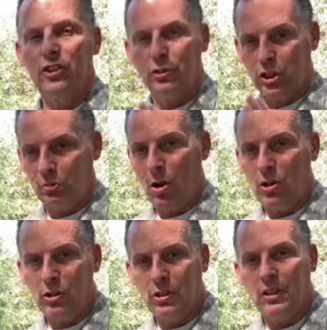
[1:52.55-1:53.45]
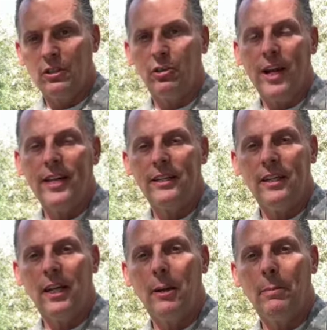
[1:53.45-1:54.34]
shoot smaller
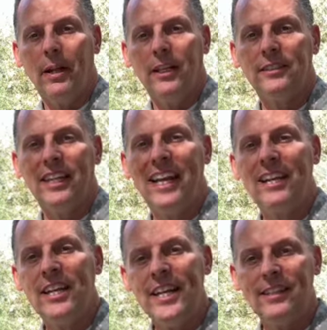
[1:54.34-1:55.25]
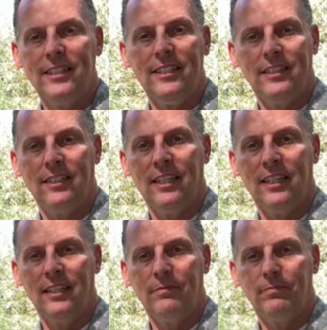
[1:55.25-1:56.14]
grain pellets and hit these
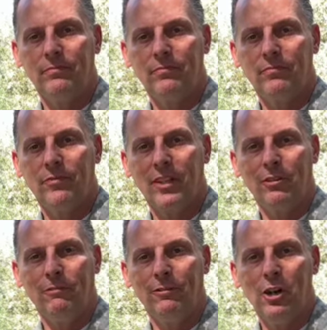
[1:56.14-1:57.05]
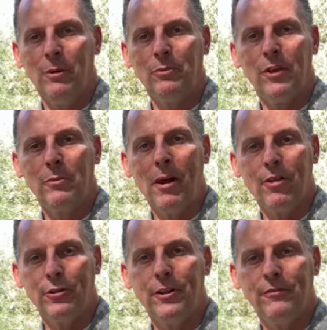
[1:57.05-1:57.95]
little vermin with about
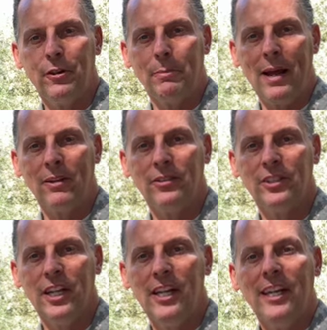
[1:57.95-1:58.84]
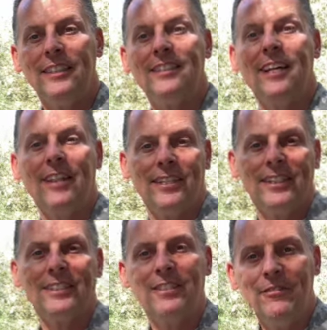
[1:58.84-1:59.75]
30 foot-pounds instead of the
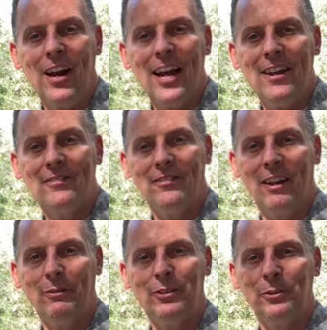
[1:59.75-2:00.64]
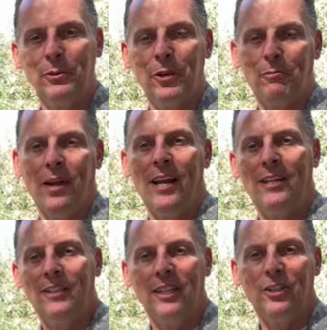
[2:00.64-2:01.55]
65 that I was doing with
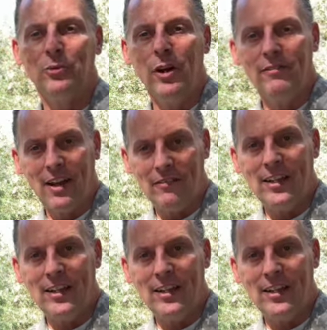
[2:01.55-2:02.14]
my 25